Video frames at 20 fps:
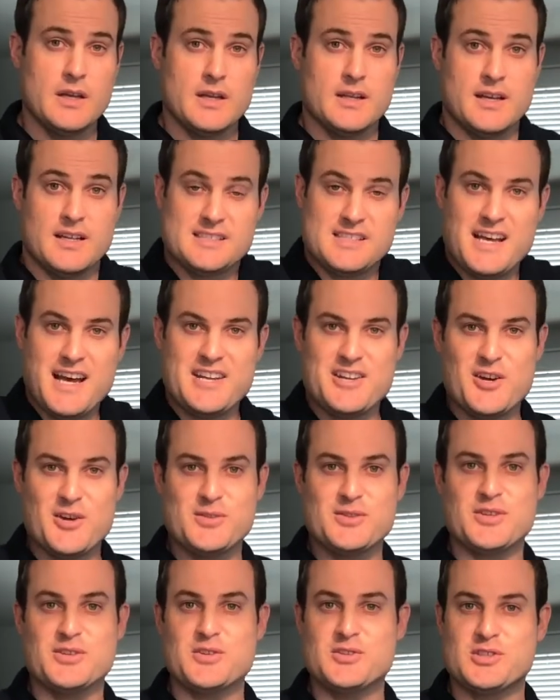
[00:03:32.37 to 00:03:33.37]
A side
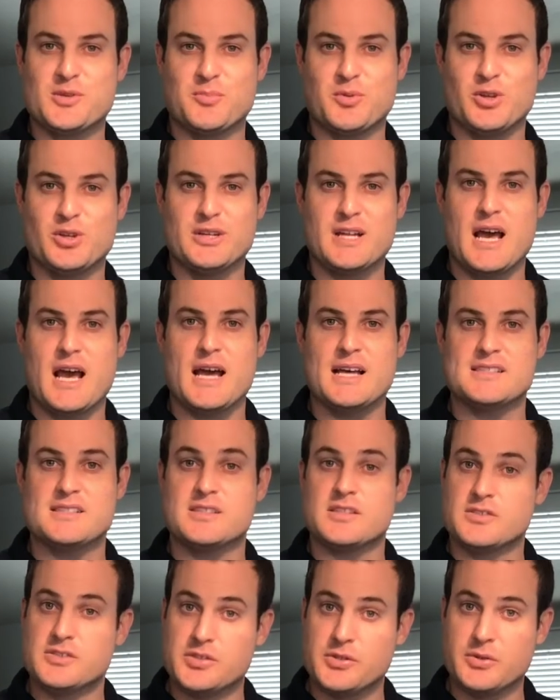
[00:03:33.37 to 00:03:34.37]
note, the NutriBullet has
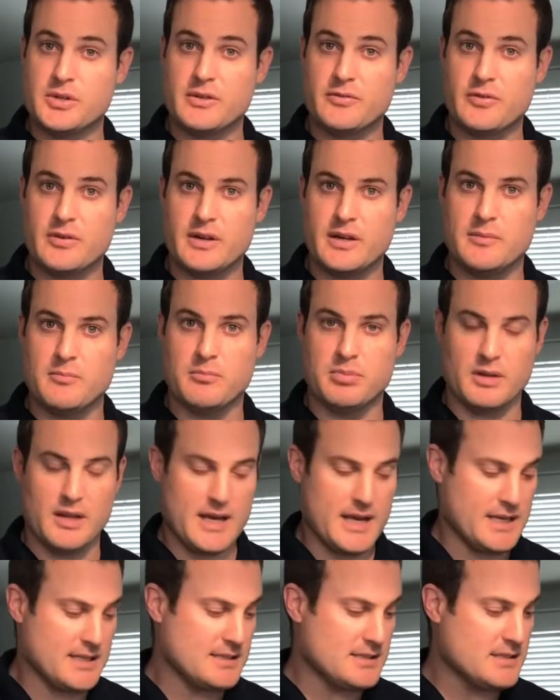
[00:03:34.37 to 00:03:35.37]
2 different
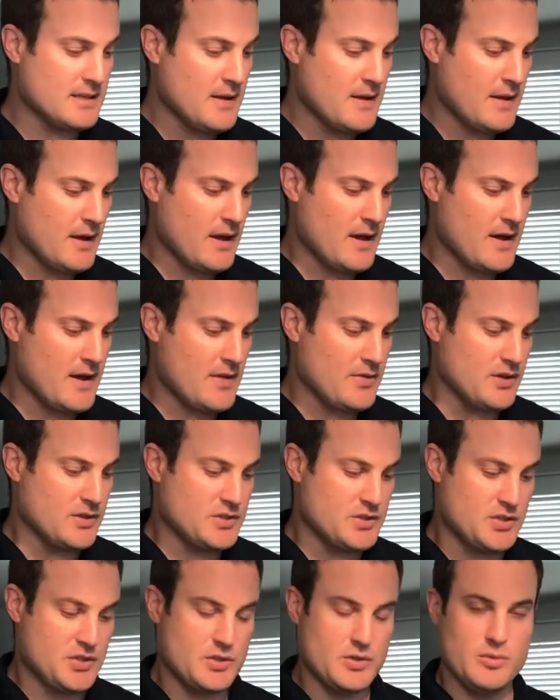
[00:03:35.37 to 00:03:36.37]
blades. The
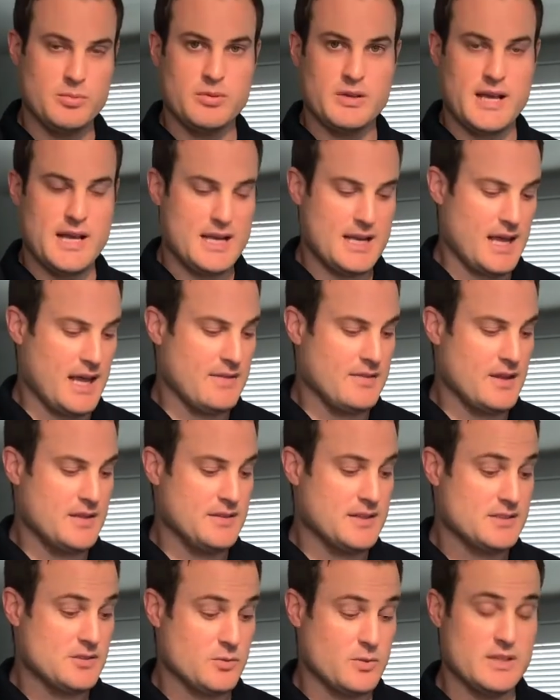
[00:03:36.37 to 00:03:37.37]
2 blade, and then
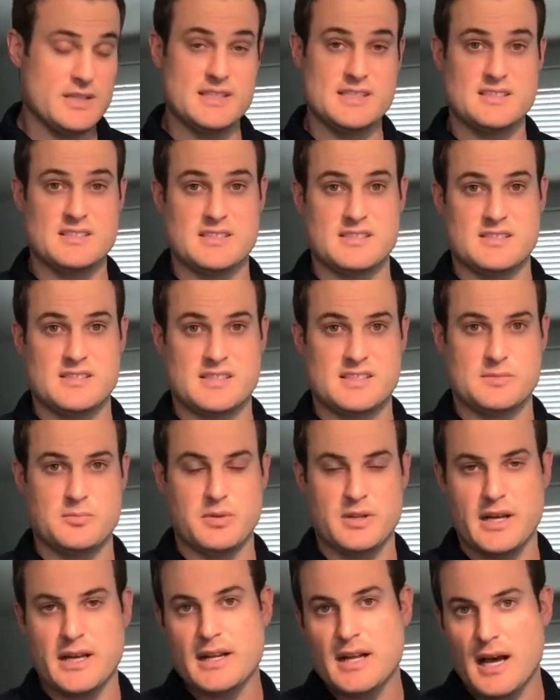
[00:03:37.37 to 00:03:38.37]
this one is the 6
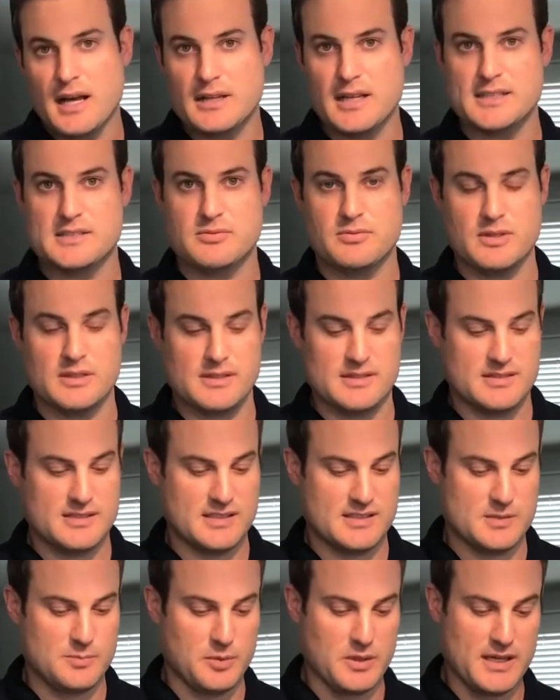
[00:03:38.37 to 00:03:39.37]
blade. I like to run the
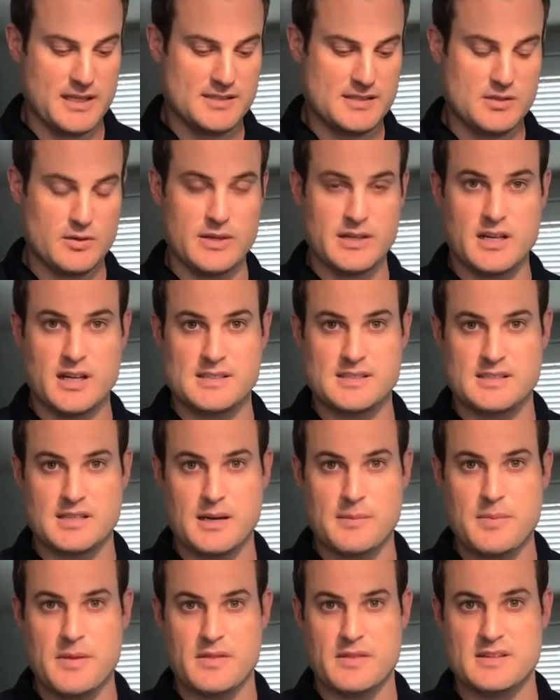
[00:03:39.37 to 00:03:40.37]
6 blade so it cuts
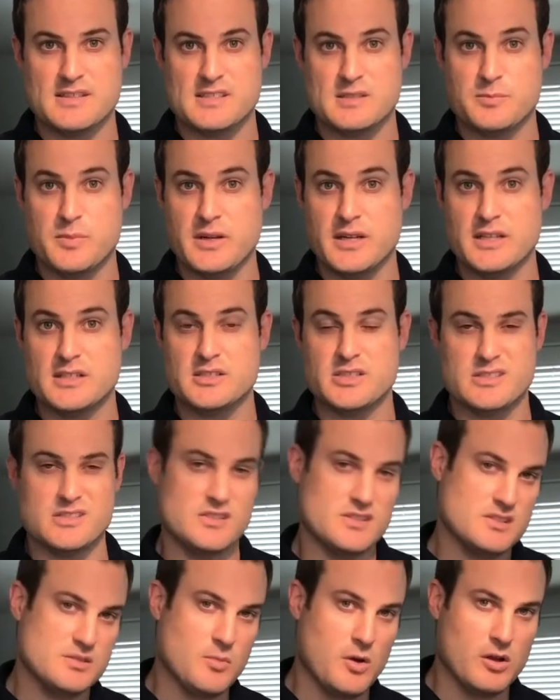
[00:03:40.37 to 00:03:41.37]
up the spinach into
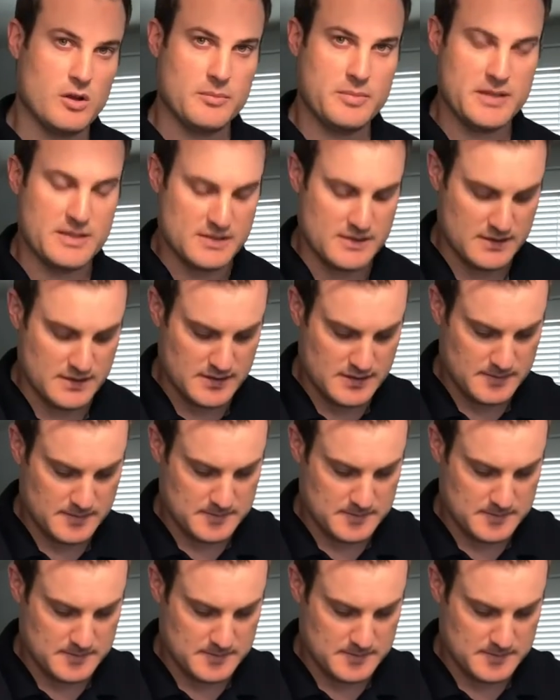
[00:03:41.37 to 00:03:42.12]
smaller pieces.